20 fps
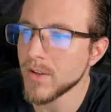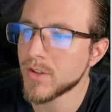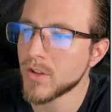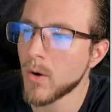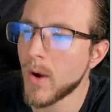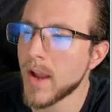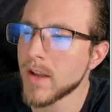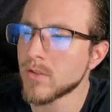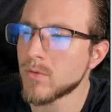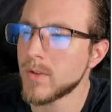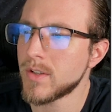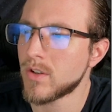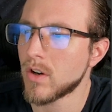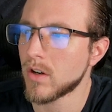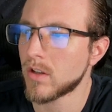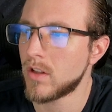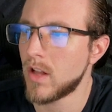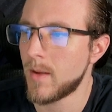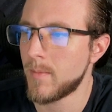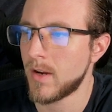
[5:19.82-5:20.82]
So as we
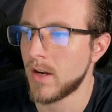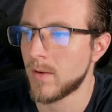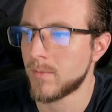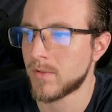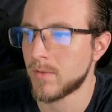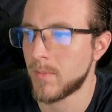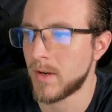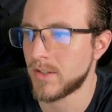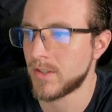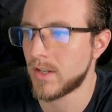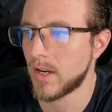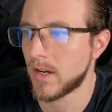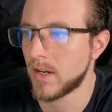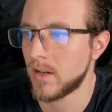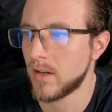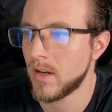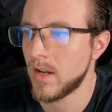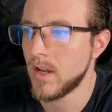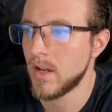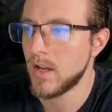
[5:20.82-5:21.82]
start climbing up to my
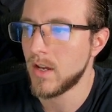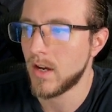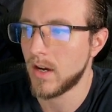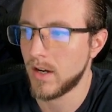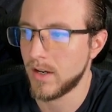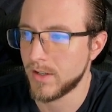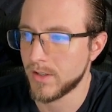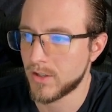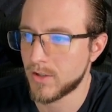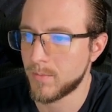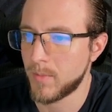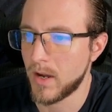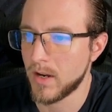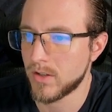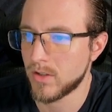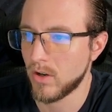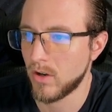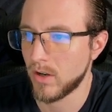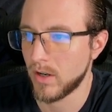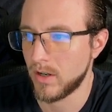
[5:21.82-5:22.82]
second
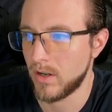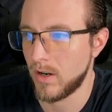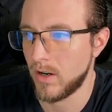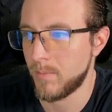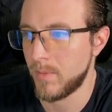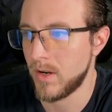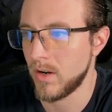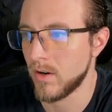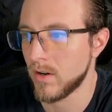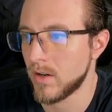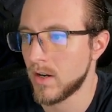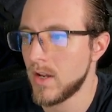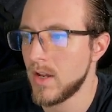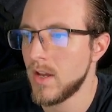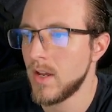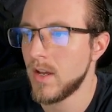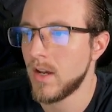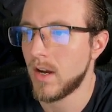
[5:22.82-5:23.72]
spot target up here,